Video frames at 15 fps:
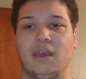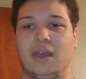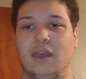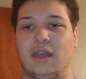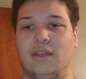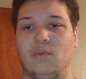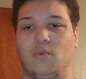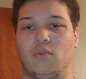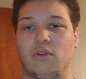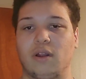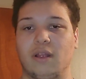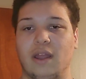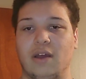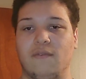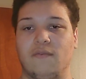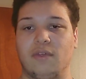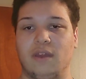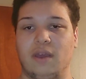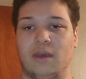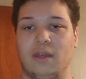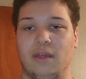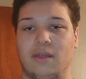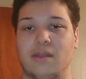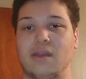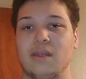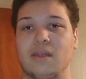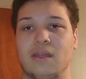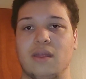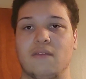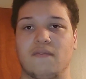as the war allowed for the
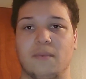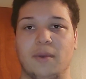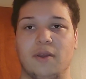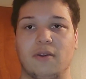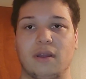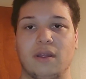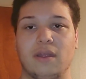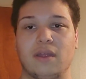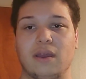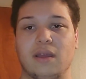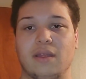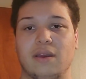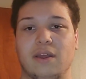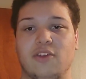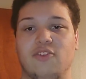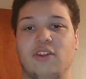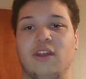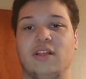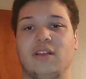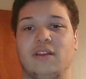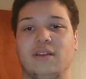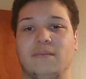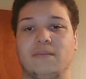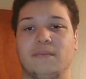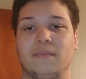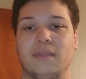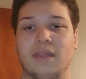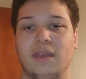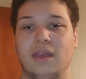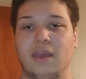existence of Americans as a nationality.
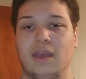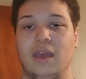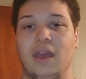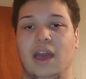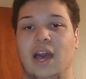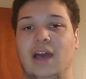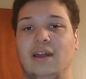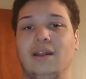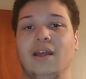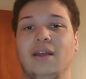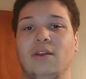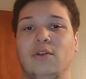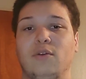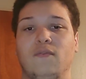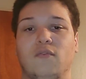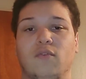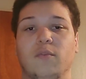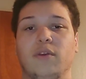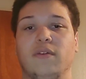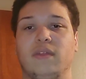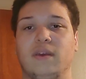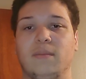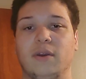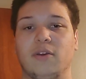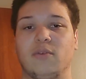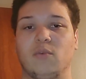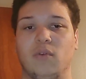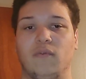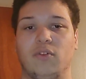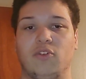I'd like to inform you of the
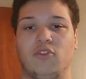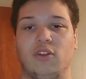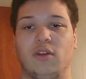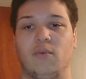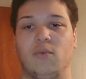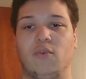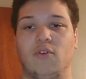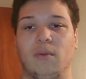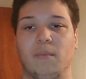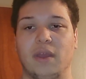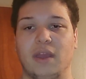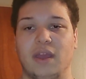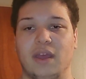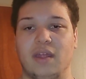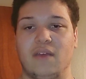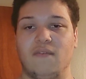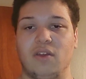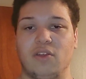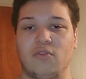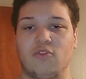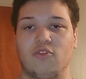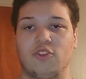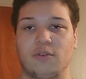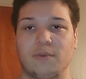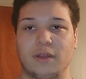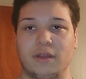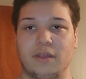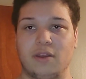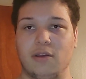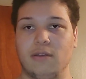American Revolutionary War, the events which took
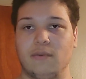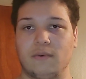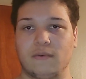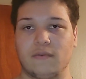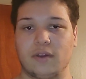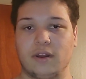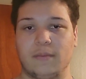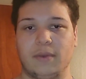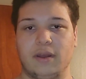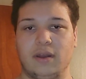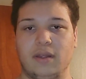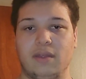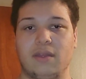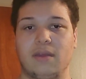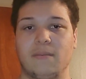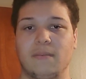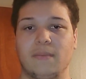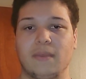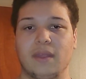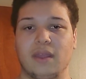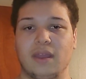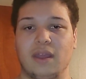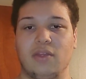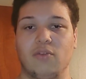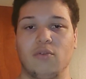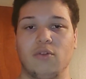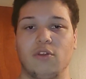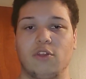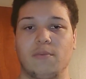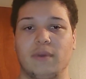place during the War for Independence, and through
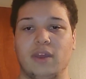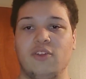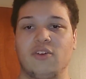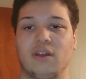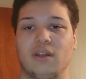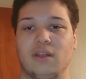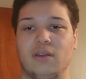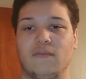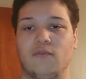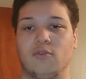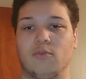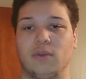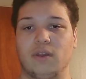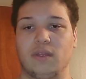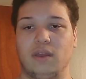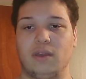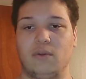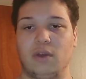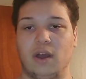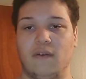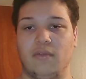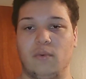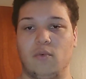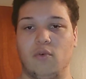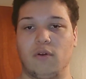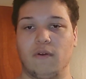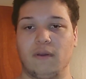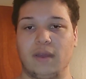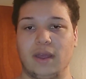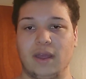this speech I'll inform you of the
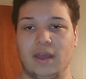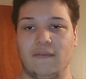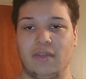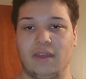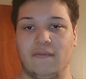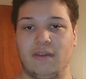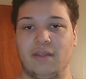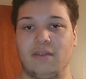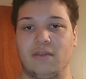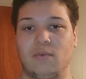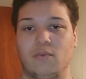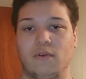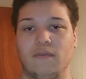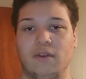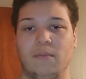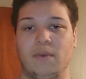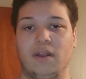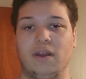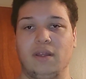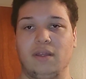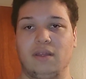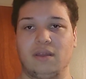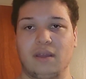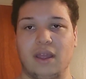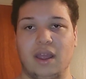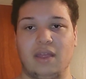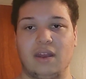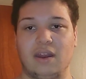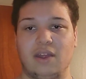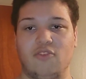events of the War of Independence
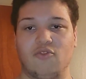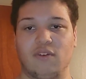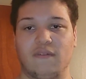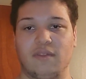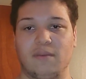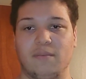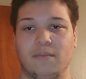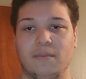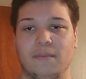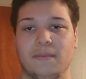and the nature of them.